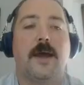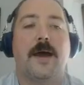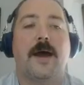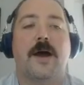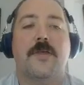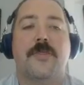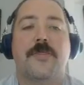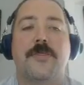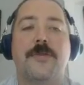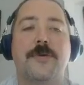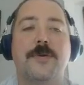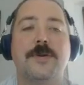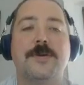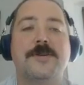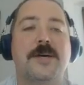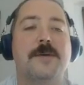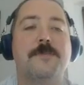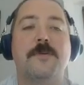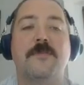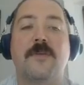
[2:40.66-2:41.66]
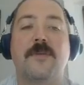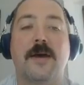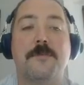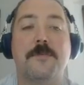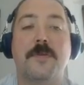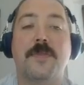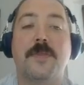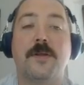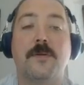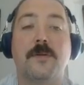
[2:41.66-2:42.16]
A third type of
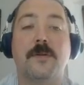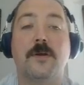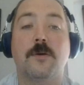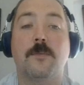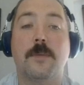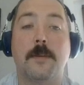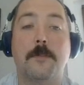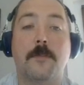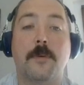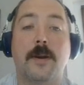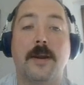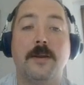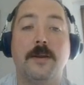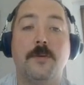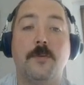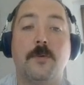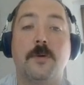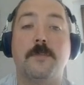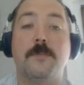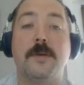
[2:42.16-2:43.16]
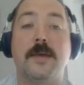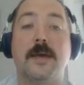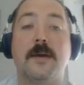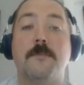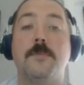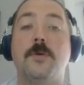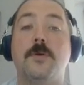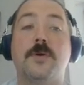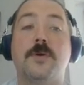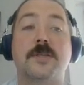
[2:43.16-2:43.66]
epithelial membrane would be a
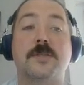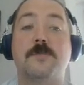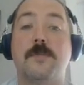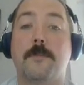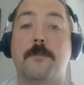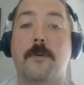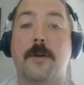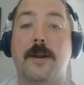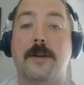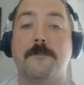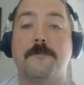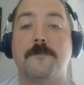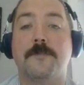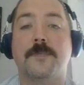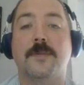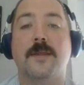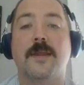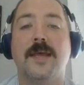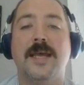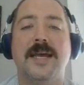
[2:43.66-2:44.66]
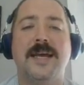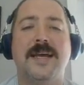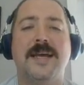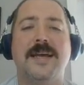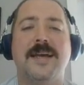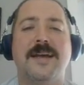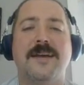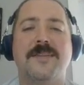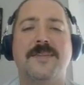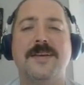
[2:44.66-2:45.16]
mucous membrane.
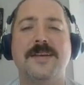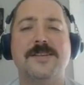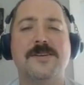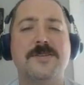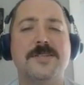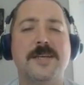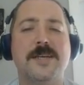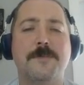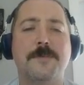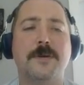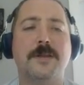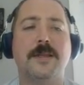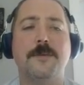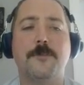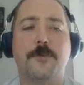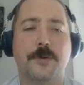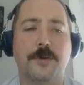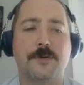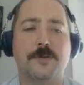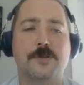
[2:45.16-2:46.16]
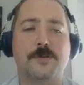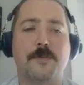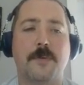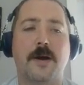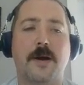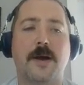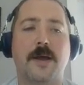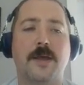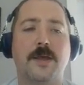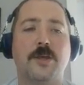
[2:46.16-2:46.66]
These are typically produced
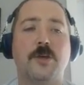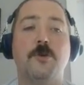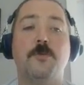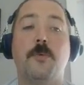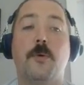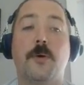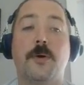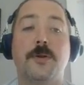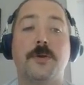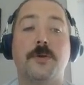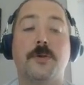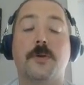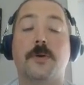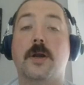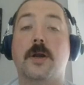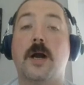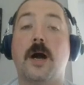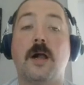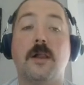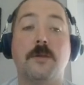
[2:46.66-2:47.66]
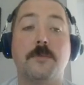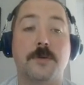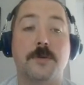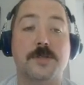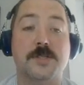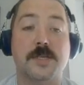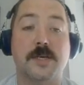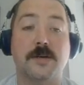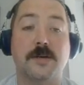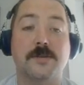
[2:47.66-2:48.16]
by cuboidal or columnar
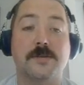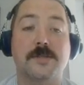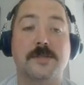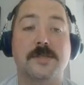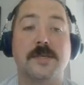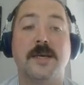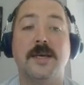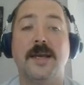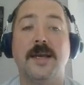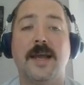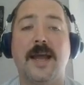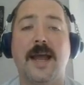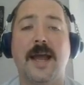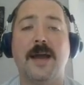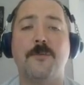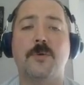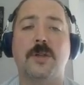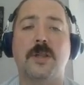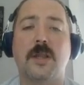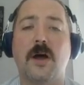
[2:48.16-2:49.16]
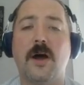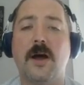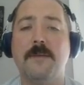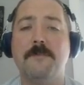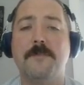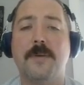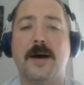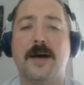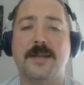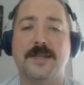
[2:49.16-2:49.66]
cells and would line
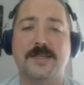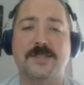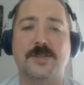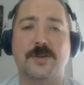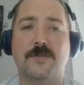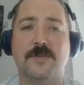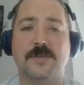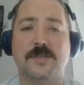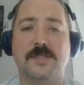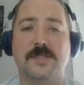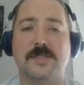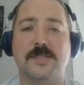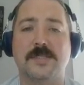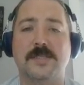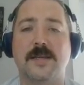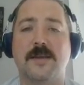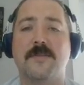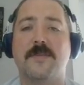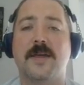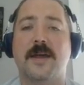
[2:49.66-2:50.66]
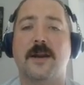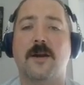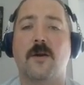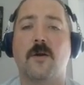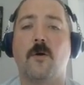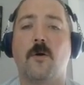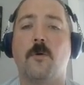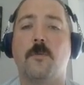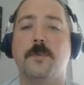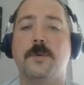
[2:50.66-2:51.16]
body surfaces that are
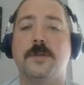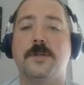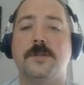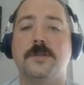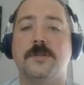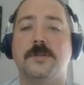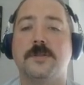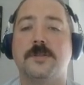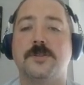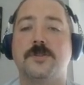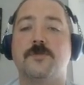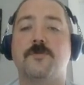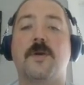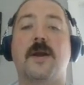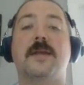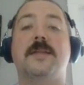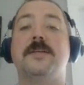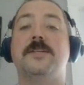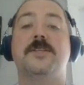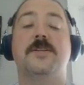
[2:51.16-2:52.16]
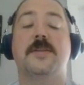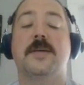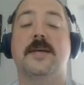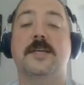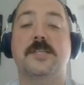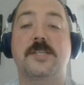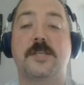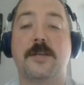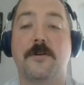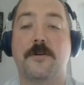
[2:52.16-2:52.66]
open directly to the
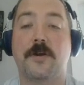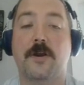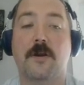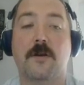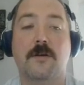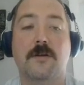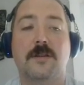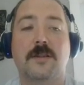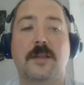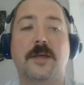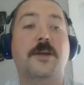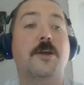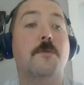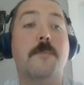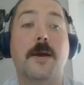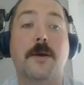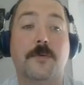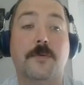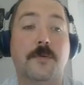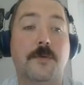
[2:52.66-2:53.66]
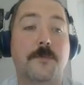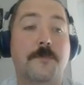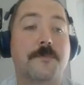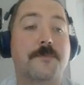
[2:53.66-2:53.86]
exterior, like your mouth.